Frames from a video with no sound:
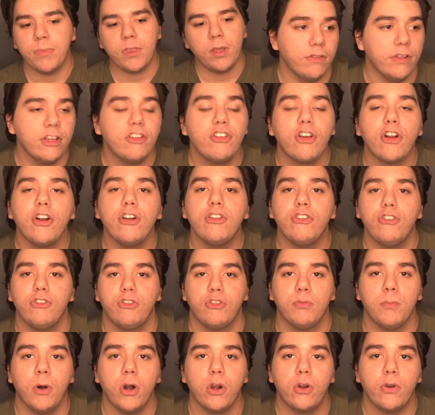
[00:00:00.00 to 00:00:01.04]
this hurts
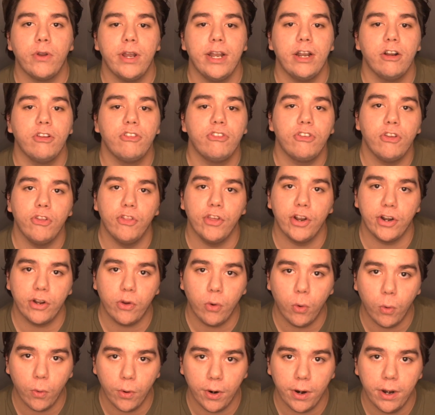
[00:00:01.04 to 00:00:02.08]
small creators to their
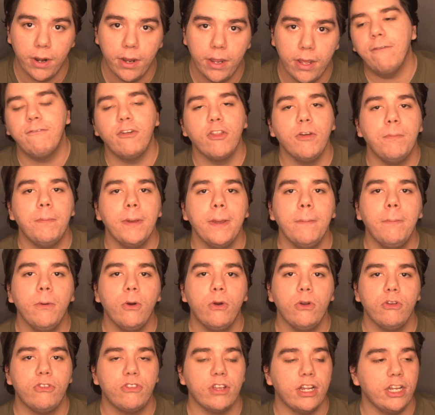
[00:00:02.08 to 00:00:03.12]
core. For the people
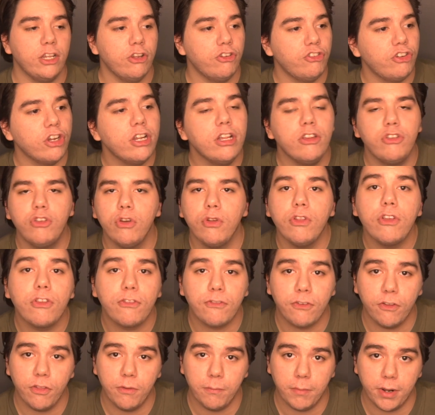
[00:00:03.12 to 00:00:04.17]
who said you shouldn't do this
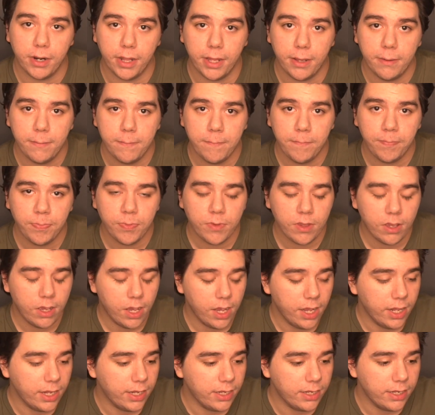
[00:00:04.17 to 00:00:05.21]
for the money,
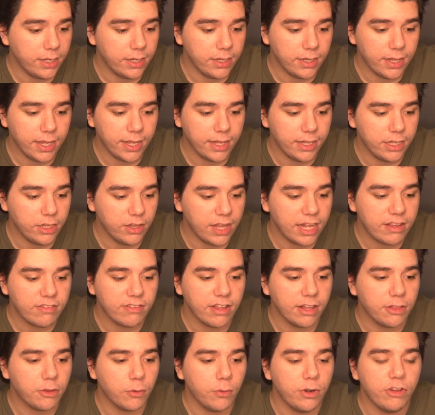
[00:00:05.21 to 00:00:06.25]
and that's
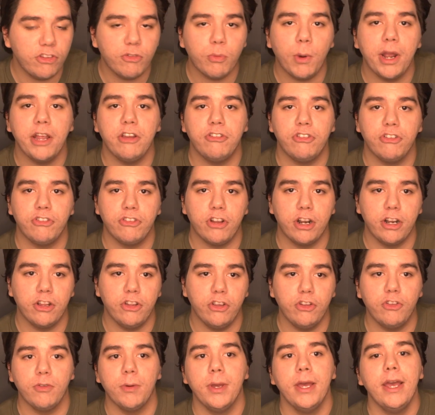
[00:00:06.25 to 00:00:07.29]
not the reason why you should start
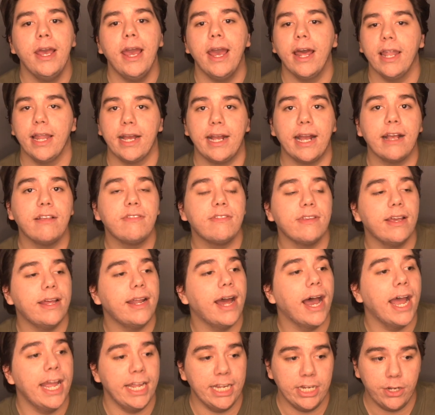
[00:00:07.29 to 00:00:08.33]
a YouTube, like I said,
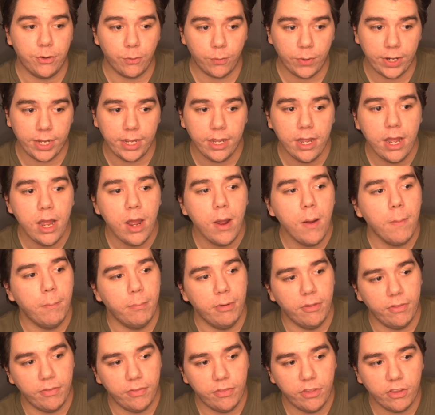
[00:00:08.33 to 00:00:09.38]
I agree,
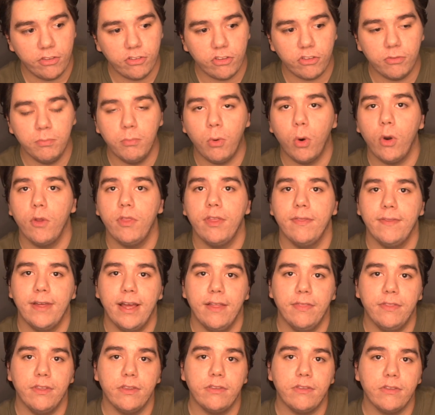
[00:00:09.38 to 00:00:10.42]
but this is more than
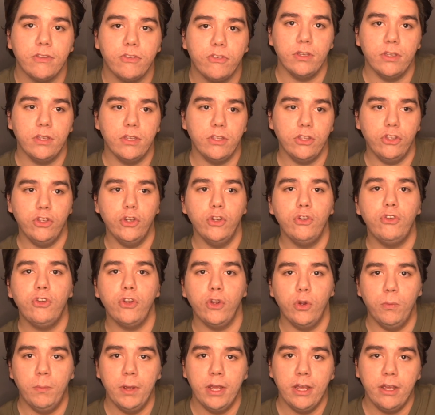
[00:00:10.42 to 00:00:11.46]
that. This is
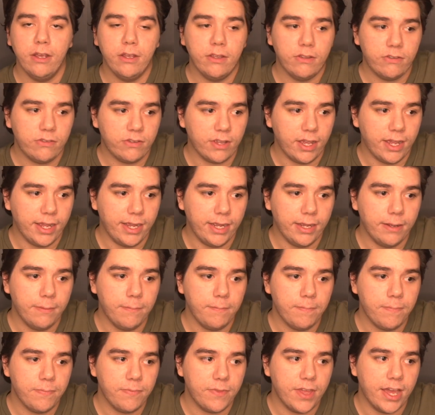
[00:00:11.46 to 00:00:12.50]
YouTube saying
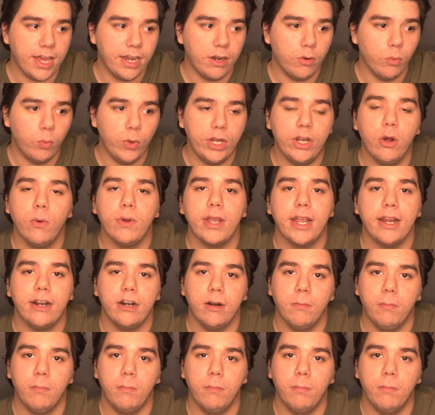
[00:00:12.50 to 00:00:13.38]
that we don't care